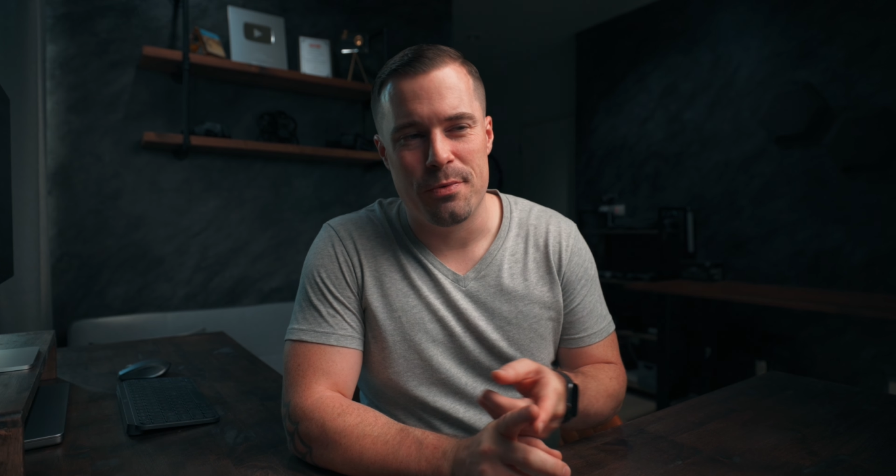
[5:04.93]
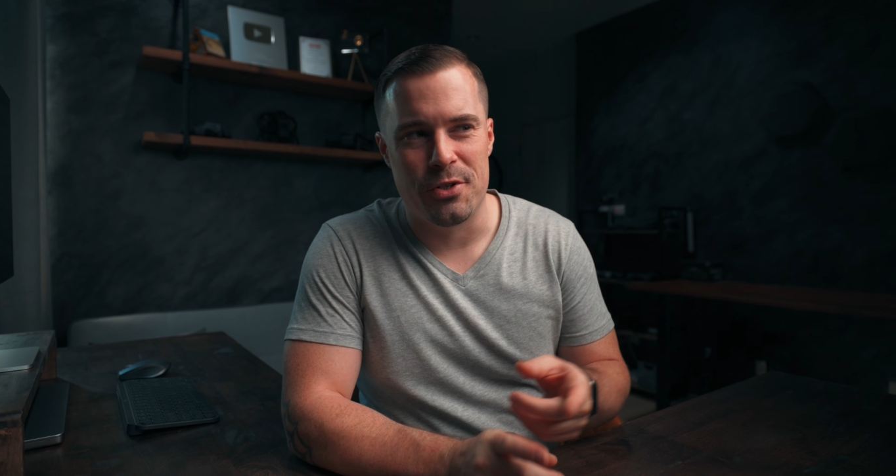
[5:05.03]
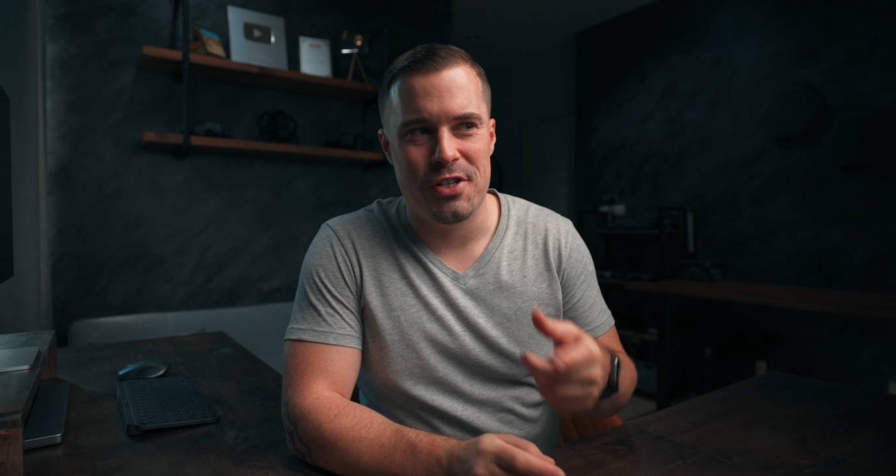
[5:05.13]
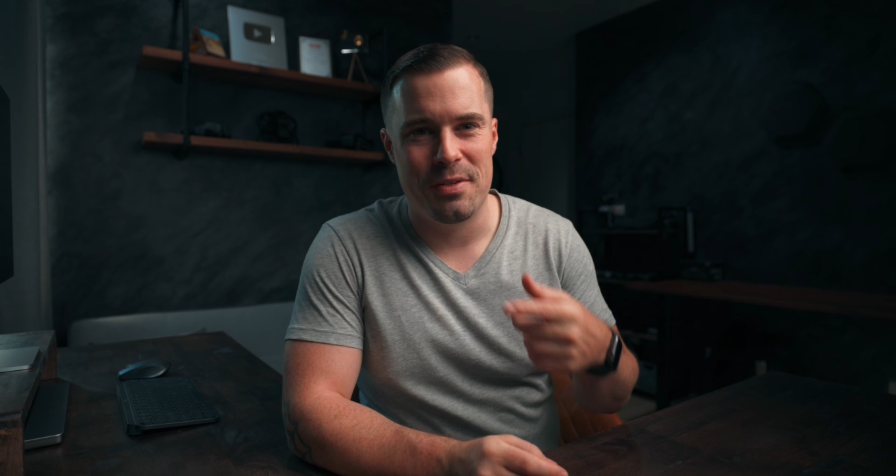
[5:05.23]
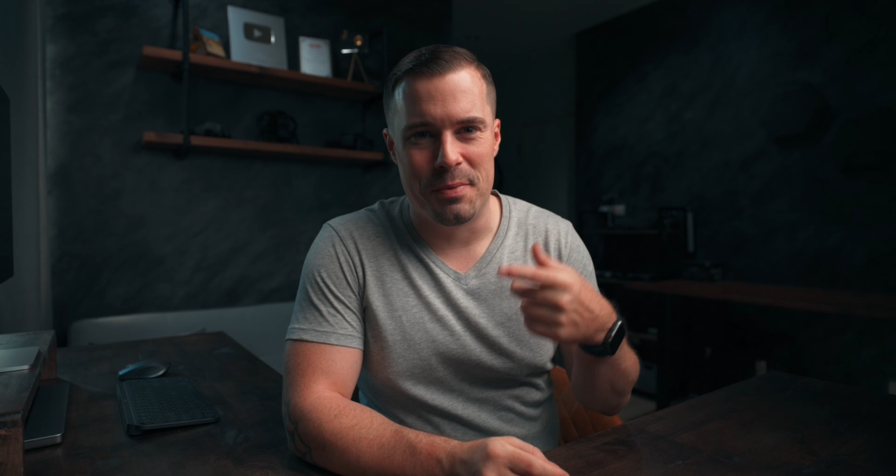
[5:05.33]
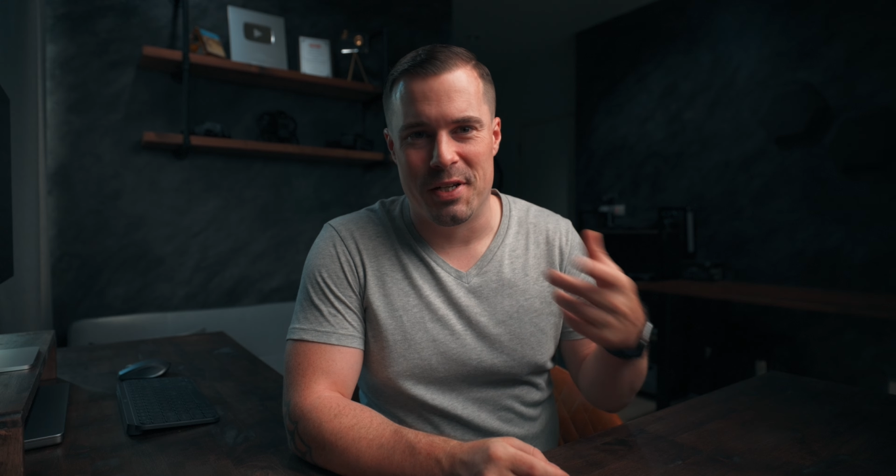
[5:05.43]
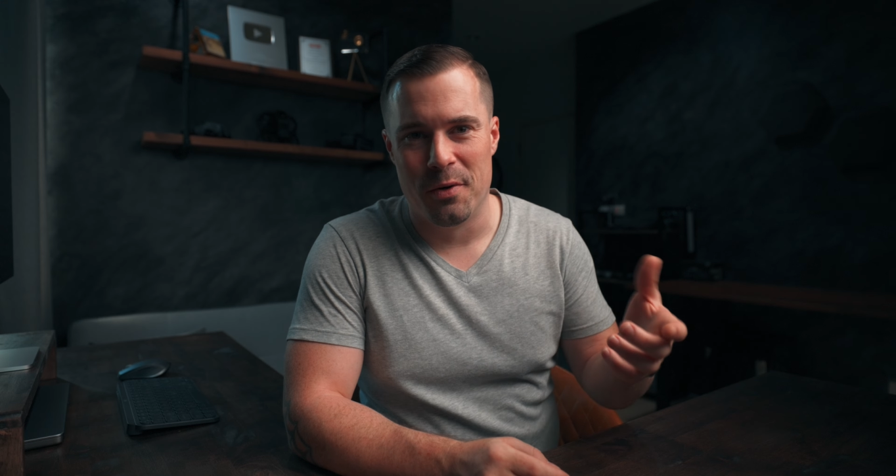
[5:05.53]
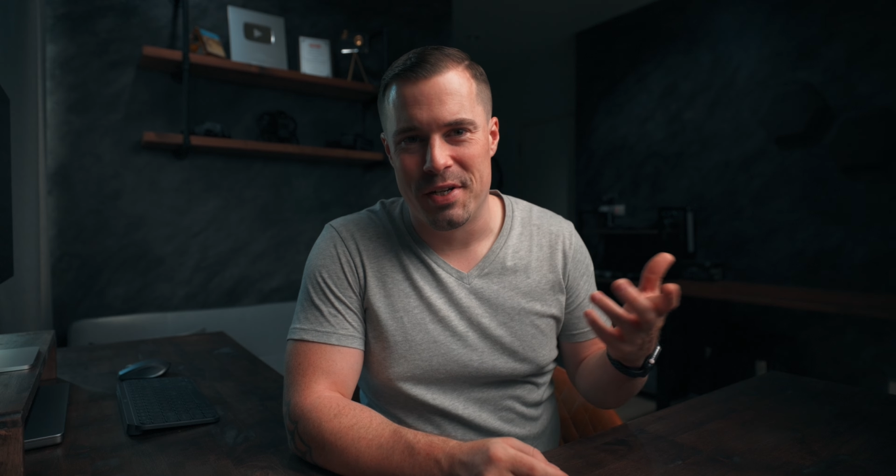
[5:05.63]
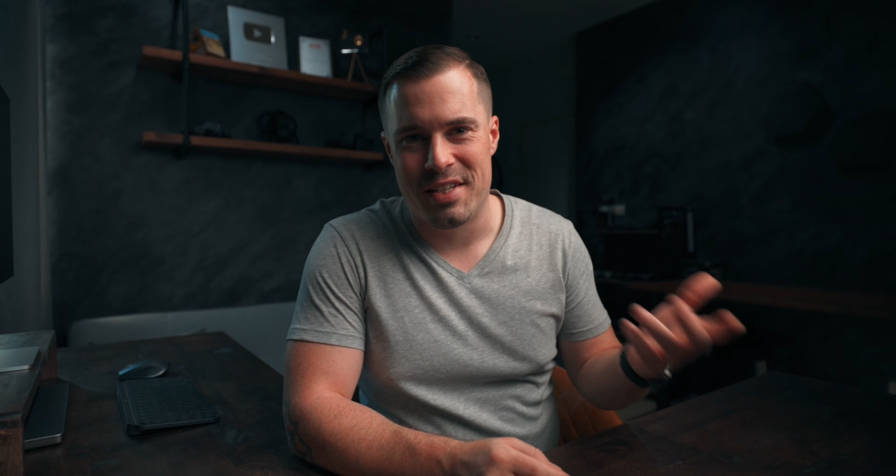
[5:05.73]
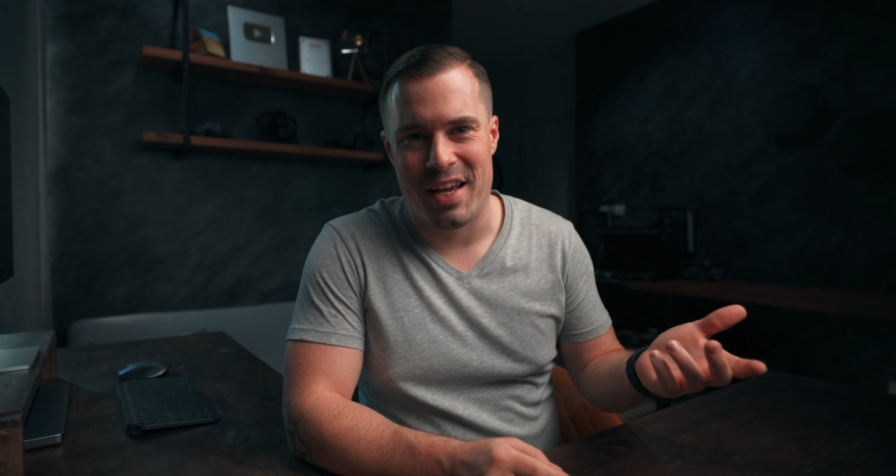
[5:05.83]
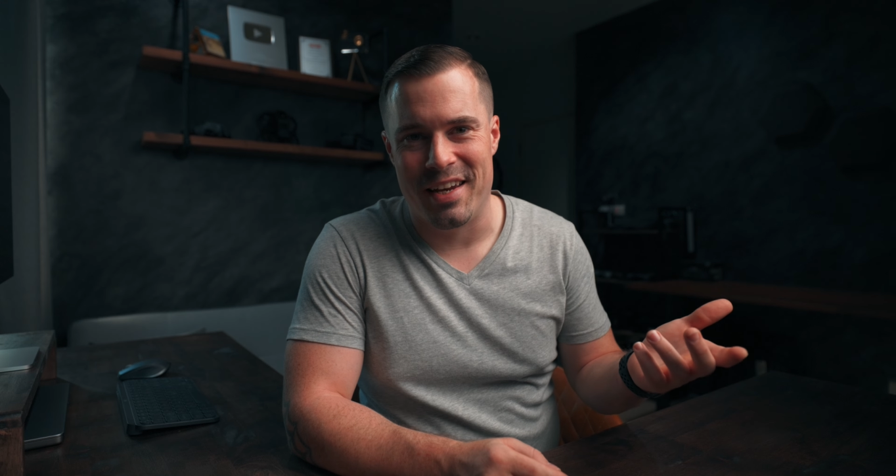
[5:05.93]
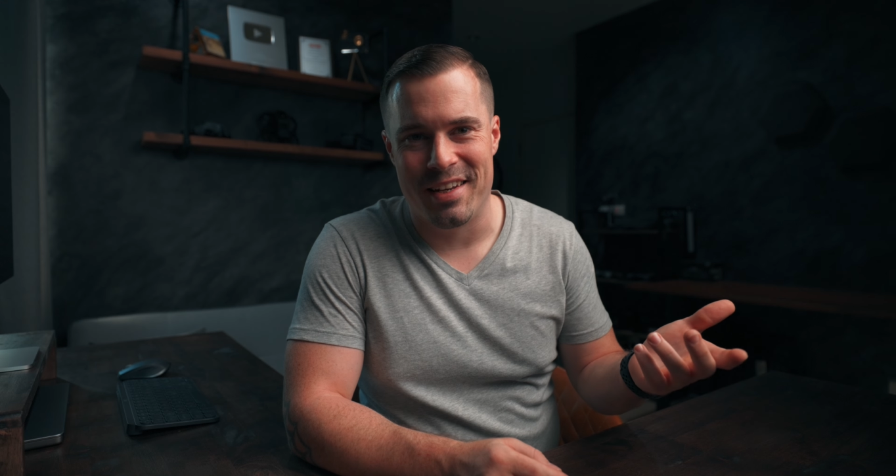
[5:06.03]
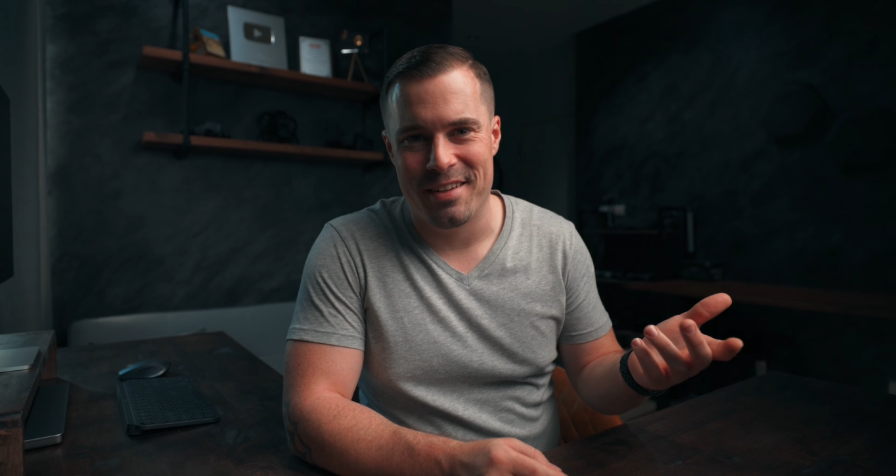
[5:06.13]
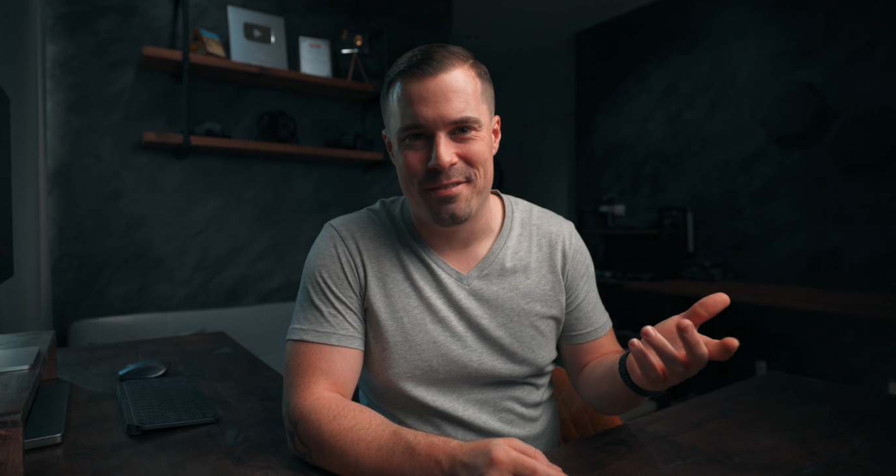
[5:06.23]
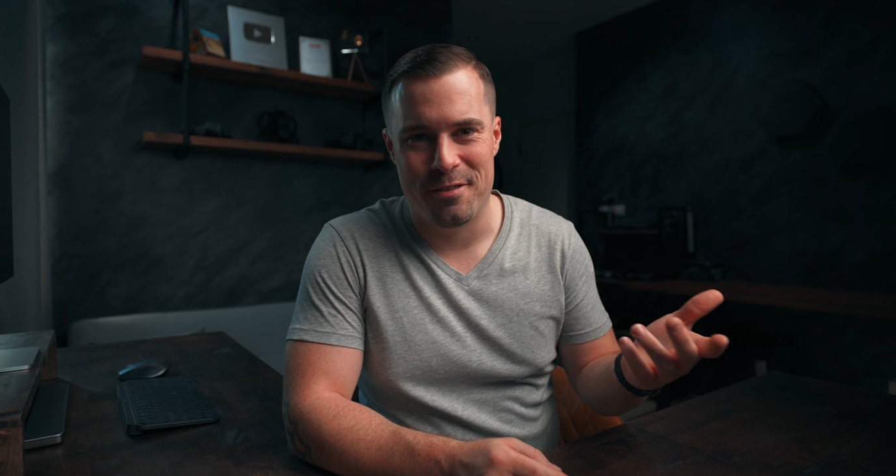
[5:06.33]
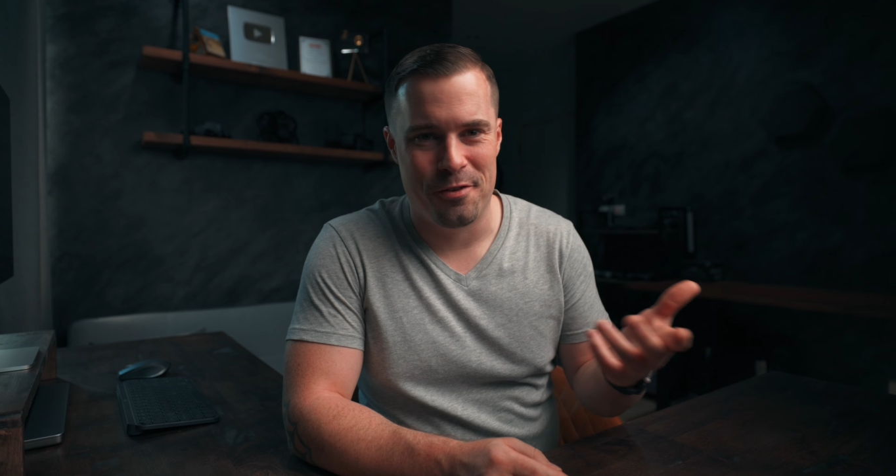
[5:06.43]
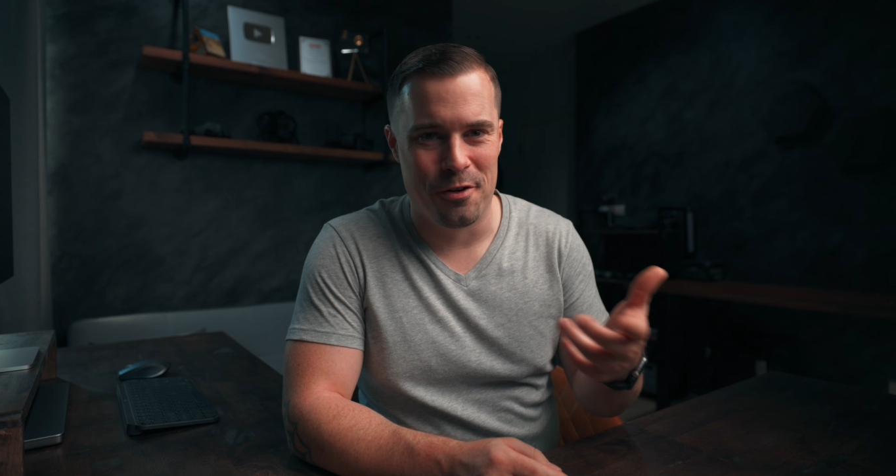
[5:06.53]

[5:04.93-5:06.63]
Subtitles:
which is a bit irritating if